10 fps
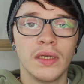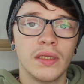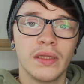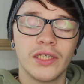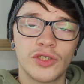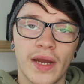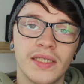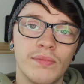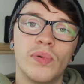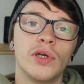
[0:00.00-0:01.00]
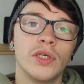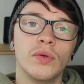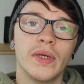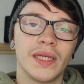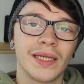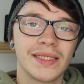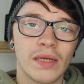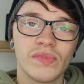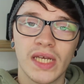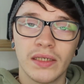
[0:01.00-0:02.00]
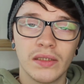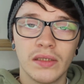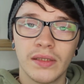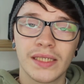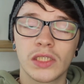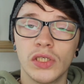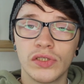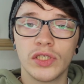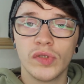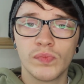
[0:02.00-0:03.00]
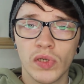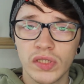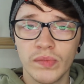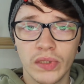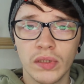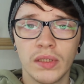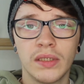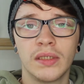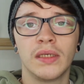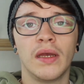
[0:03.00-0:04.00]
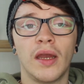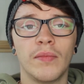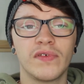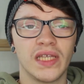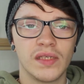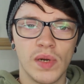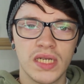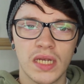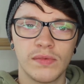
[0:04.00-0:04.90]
they try to put you in an exam centre that's close to you as possible. I've said this many times